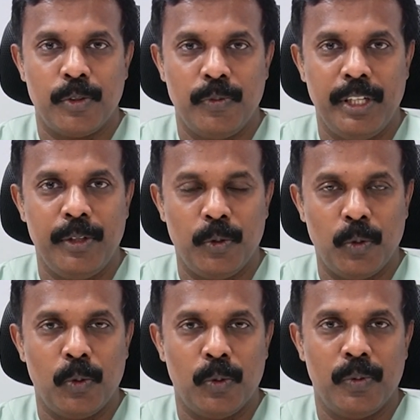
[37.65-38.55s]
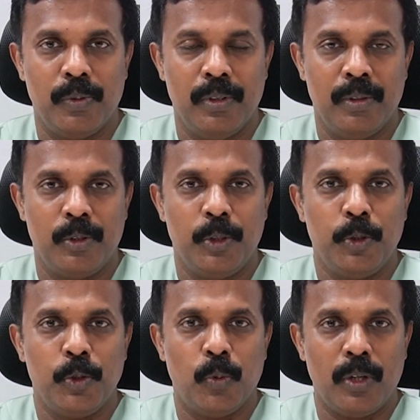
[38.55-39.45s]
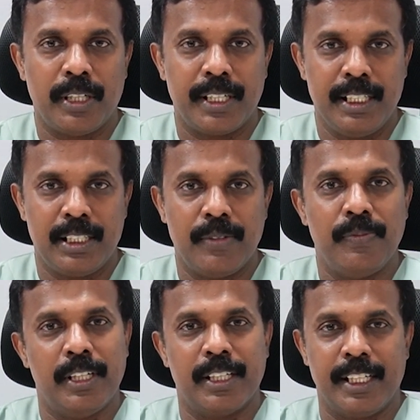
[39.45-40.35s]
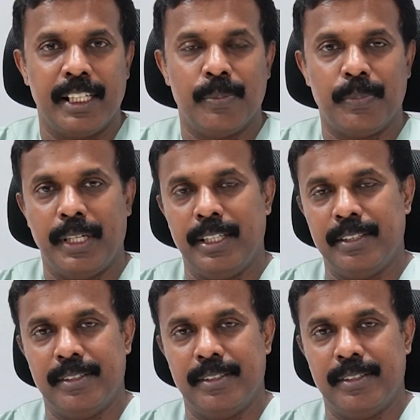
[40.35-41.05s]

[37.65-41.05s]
we know due to what reason we are getting a pain.